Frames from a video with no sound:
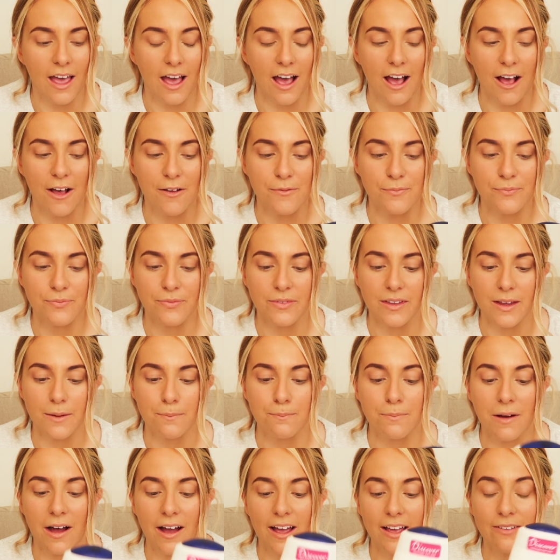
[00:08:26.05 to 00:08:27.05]

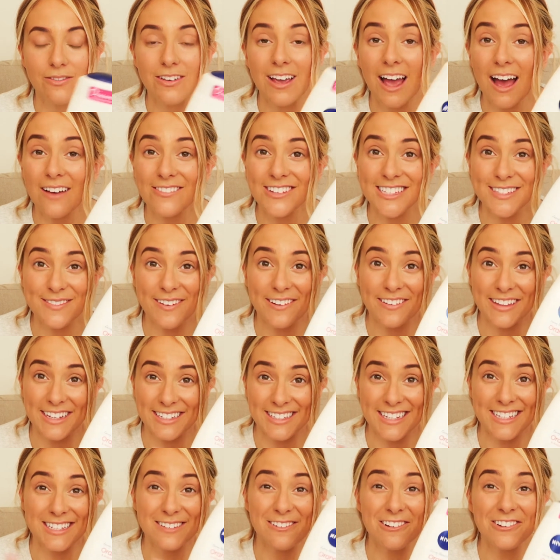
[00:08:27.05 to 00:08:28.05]
But if you haven't smelled
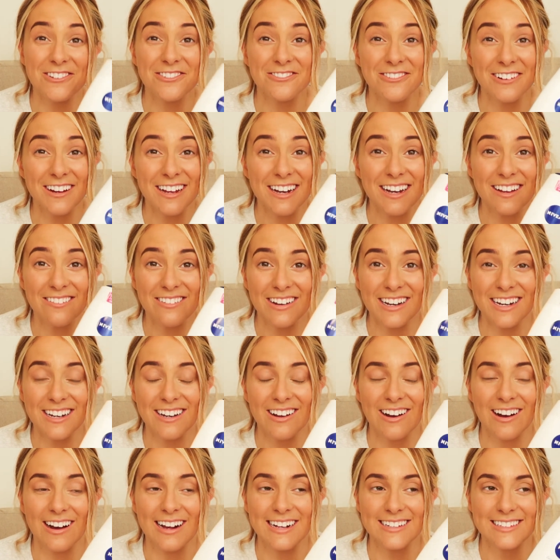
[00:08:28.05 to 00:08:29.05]
this, it smells really
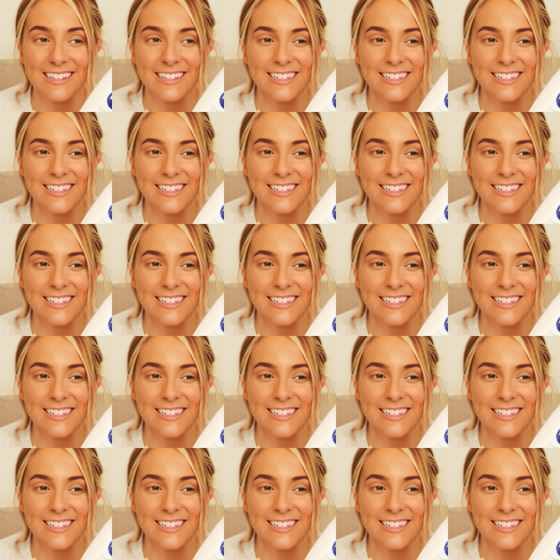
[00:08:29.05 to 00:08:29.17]
nice,